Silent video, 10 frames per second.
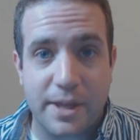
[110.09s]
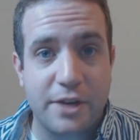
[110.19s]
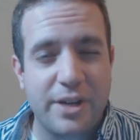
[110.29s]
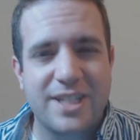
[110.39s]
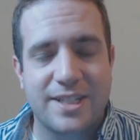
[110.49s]
Then
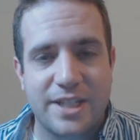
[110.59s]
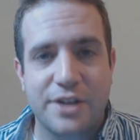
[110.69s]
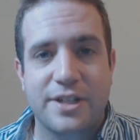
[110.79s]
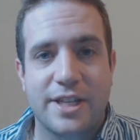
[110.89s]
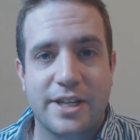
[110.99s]
you need to
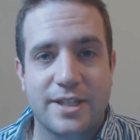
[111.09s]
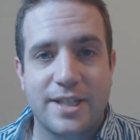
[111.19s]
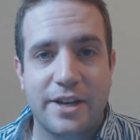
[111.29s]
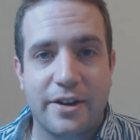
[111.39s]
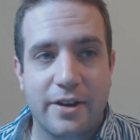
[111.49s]
seriously
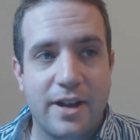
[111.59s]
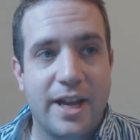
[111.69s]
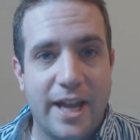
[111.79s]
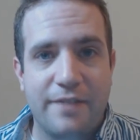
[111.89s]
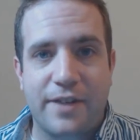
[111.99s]
consider,
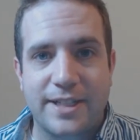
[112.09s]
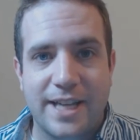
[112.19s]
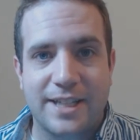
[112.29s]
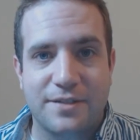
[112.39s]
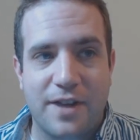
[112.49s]
if I
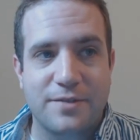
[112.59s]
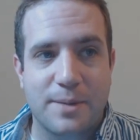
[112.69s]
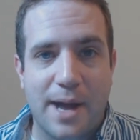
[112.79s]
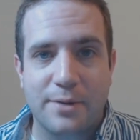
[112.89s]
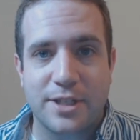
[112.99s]
take this 5
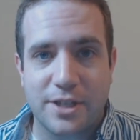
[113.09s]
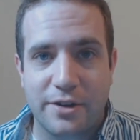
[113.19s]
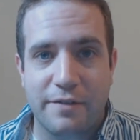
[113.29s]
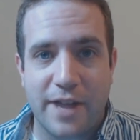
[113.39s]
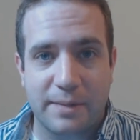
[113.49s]
drop, how is this
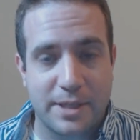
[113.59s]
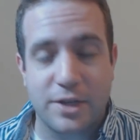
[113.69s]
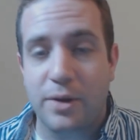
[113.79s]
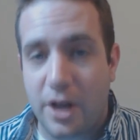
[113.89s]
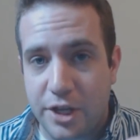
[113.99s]
going to affect me?
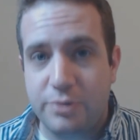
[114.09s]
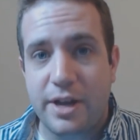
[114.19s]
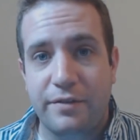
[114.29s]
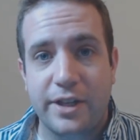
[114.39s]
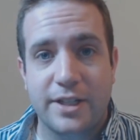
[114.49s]
So you
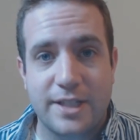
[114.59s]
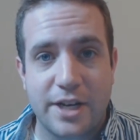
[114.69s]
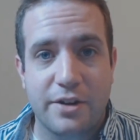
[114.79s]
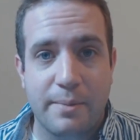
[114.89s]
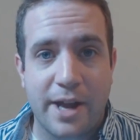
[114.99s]
definitely
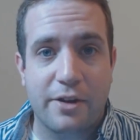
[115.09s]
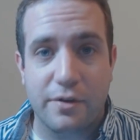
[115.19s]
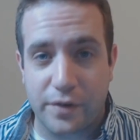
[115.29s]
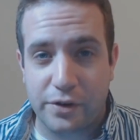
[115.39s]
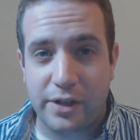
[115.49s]
consider the mana
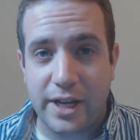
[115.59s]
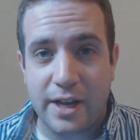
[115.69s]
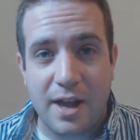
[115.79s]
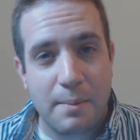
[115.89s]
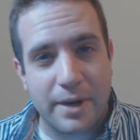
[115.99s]
curve
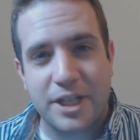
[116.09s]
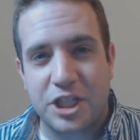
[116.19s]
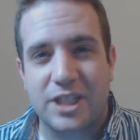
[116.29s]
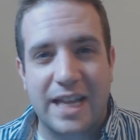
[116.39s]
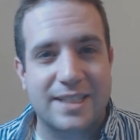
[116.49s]
early, but it's
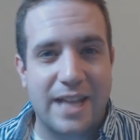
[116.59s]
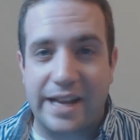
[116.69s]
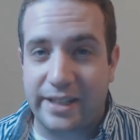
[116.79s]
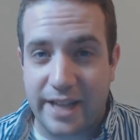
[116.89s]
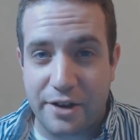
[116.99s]
just less
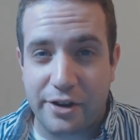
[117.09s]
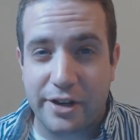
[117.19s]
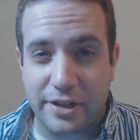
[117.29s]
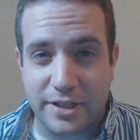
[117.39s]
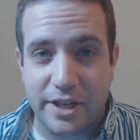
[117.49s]
likely that you're
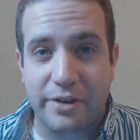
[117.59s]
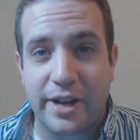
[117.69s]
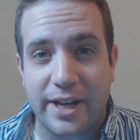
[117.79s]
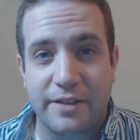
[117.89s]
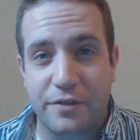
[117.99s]
going to consider
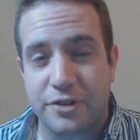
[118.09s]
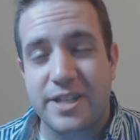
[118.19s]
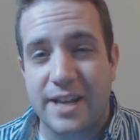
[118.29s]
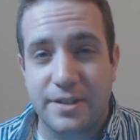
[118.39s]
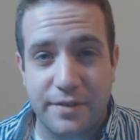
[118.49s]
it in the first
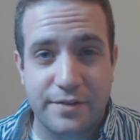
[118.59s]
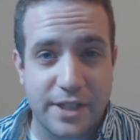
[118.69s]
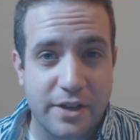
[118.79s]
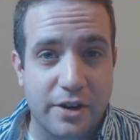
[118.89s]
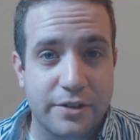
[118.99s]
10 to
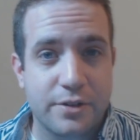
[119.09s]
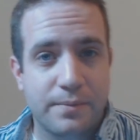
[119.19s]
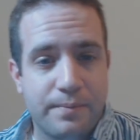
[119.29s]
15 cards.